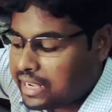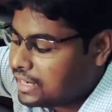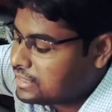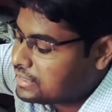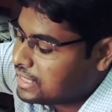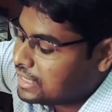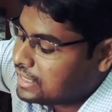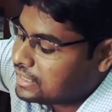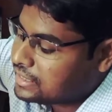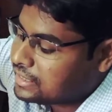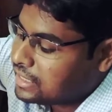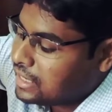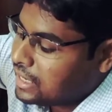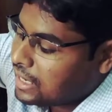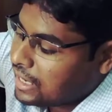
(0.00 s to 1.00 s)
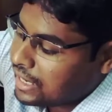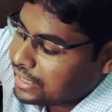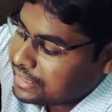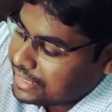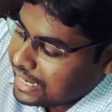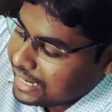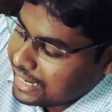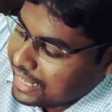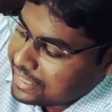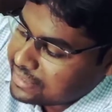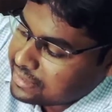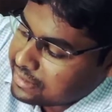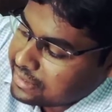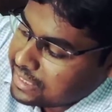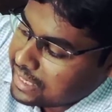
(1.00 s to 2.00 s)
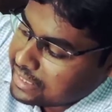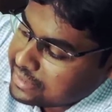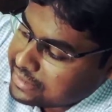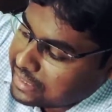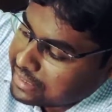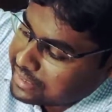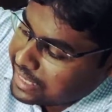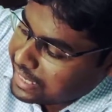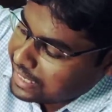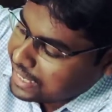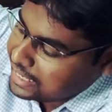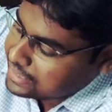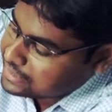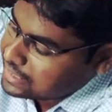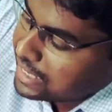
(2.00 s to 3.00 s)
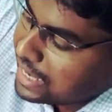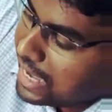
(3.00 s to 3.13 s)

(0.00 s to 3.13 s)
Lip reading: lens, that is 10x. Here is the 10x,